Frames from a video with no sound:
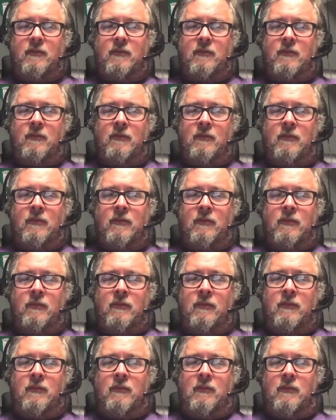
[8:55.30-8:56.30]

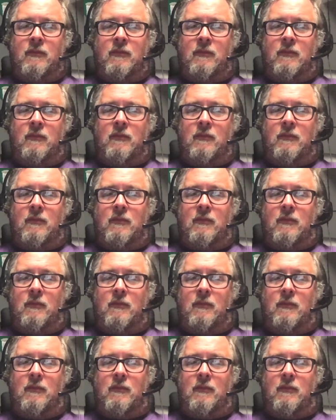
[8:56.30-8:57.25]
(silence)